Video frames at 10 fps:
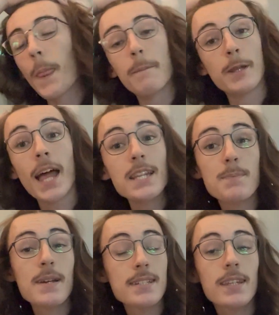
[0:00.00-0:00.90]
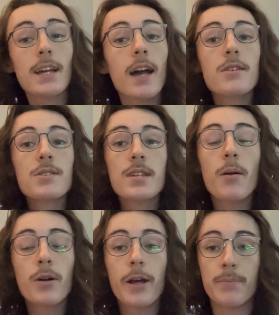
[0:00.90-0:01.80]
But that's basically how you
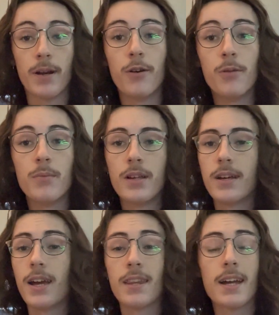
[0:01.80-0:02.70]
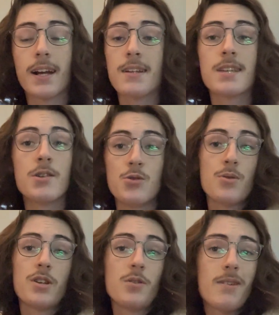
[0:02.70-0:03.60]
set one up at home. And like I said, you
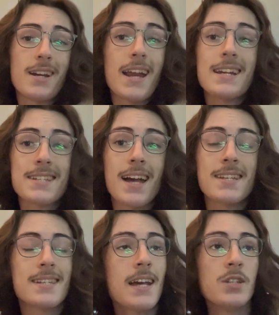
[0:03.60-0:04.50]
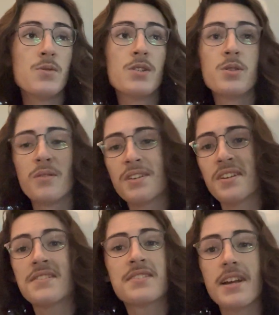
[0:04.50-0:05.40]
can do it in any size tank. You can do it in
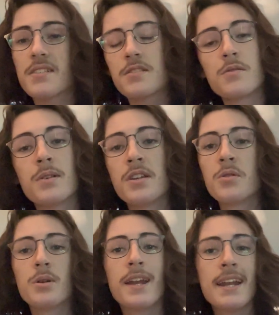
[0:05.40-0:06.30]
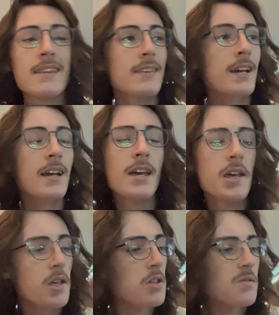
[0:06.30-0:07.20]
a 6. You can do it anything.
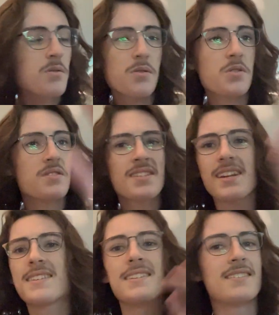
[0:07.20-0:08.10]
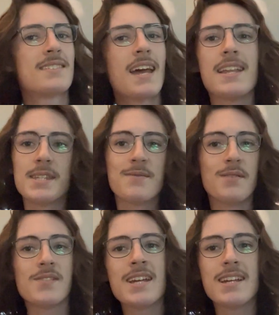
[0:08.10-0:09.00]
You can do 6s, 10s,
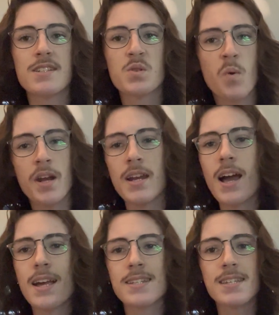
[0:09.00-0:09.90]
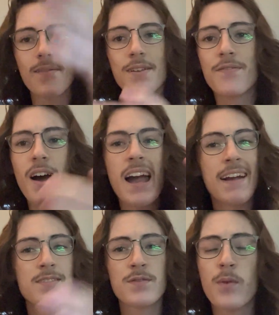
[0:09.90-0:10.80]
15s, 29s,
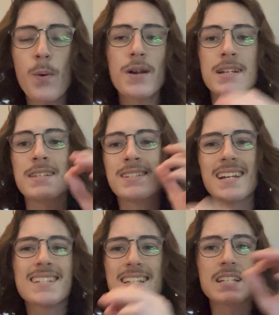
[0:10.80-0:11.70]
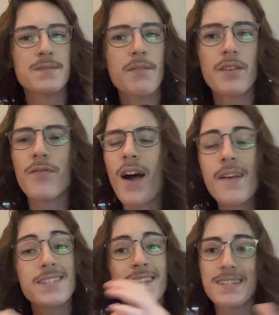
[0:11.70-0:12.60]
75s, 40s, 60s,
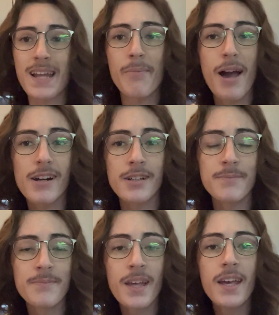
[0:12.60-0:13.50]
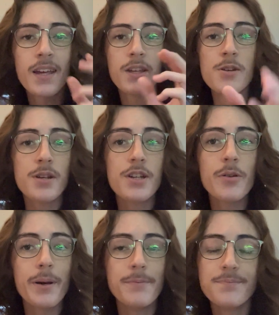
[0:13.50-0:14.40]
55s. It does not matter. You can do it